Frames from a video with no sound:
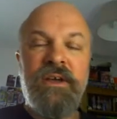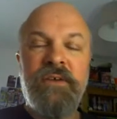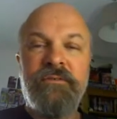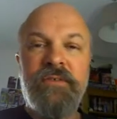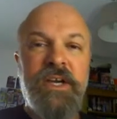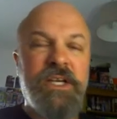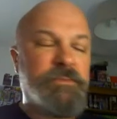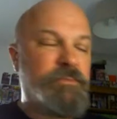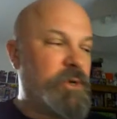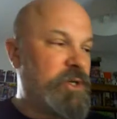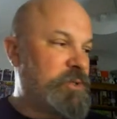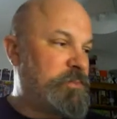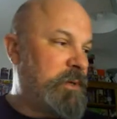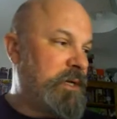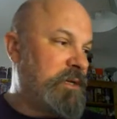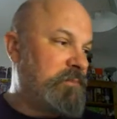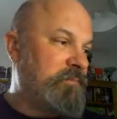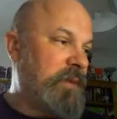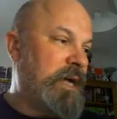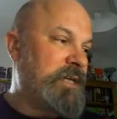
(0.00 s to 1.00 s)
Facebook's been
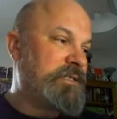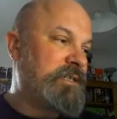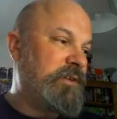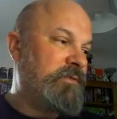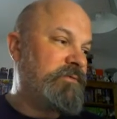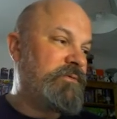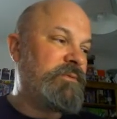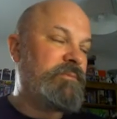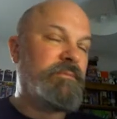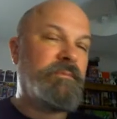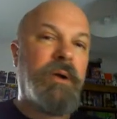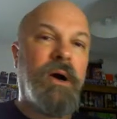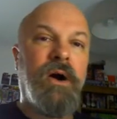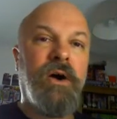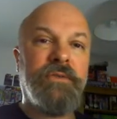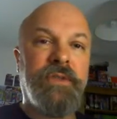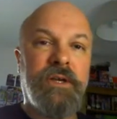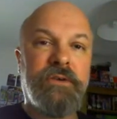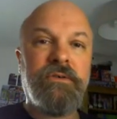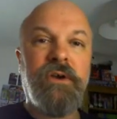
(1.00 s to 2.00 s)
a massive part of
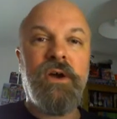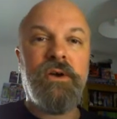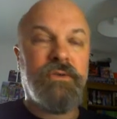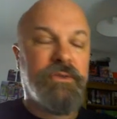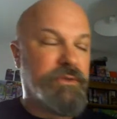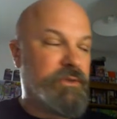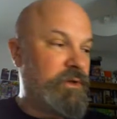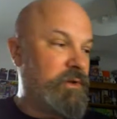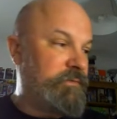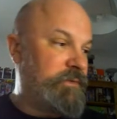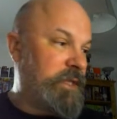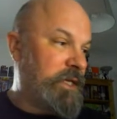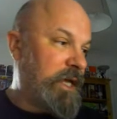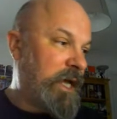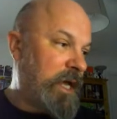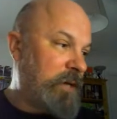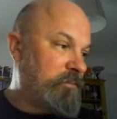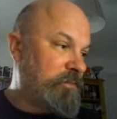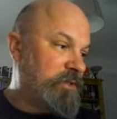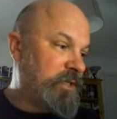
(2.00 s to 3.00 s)
the growth of the
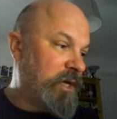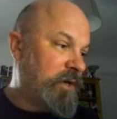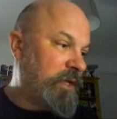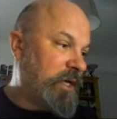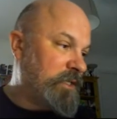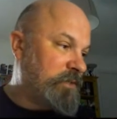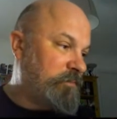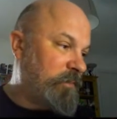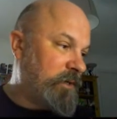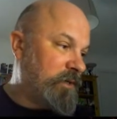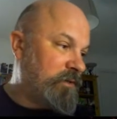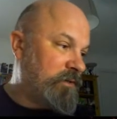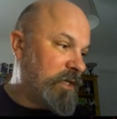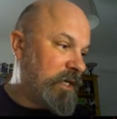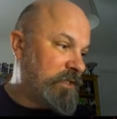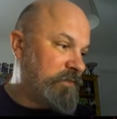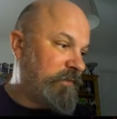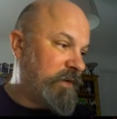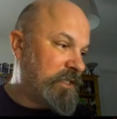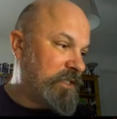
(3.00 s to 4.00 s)
game. So that's been
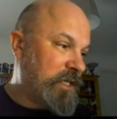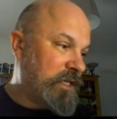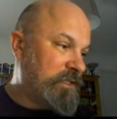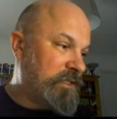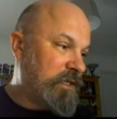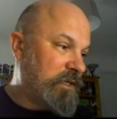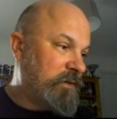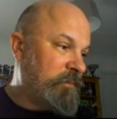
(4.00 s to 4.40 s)
that's fantastic.